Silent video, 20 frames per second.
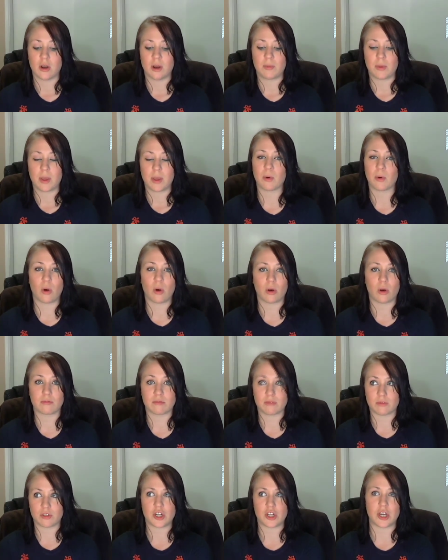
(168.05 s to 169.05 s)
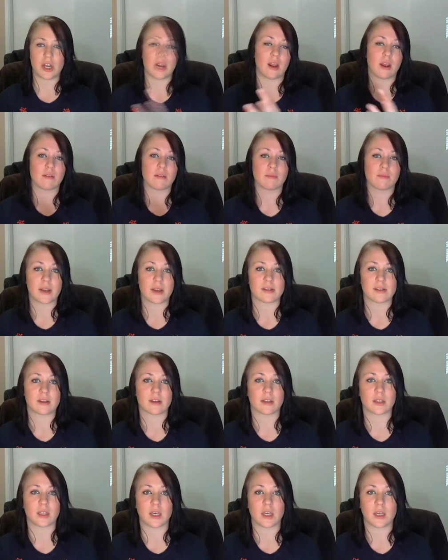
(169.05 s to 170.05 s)
people cheating,
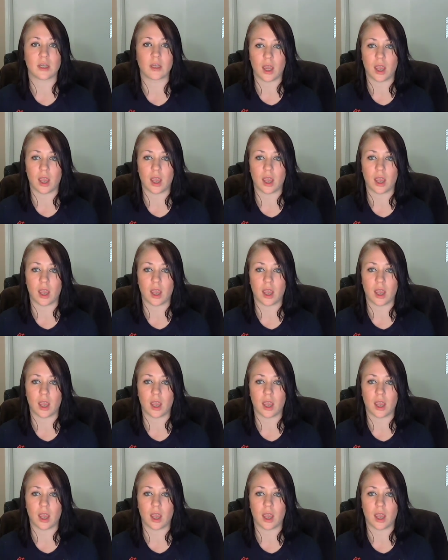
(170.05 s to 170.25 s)
basically,